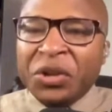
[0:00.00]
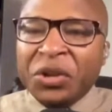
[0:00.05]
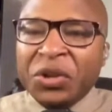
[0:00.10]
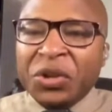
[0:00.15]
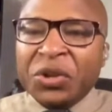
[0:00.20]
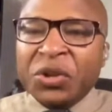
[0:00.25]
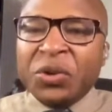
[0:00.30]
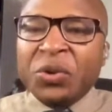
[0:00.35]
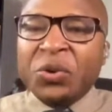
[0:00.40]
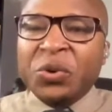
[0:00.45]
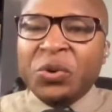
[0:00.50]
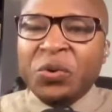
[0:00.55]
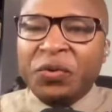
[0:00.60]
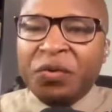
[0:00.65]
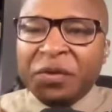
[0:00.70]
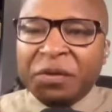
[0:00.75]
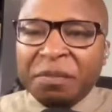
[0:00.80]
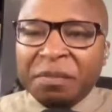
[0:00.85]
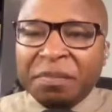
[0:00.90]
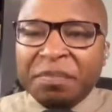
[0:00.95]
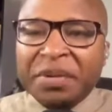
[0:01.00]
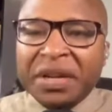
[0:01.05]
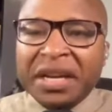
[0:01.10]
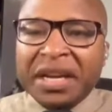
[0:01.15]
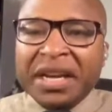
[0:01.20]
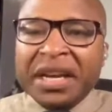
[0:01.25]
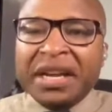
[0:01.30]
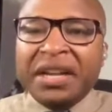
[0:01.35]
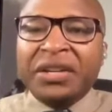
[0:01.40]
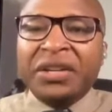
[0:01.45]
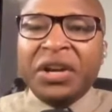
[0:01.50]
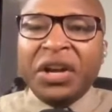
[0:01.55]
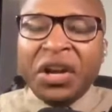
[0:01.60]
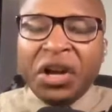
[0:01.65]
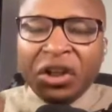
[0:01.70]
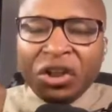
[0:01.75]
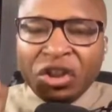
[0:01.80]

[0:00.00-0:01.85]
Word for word: you've been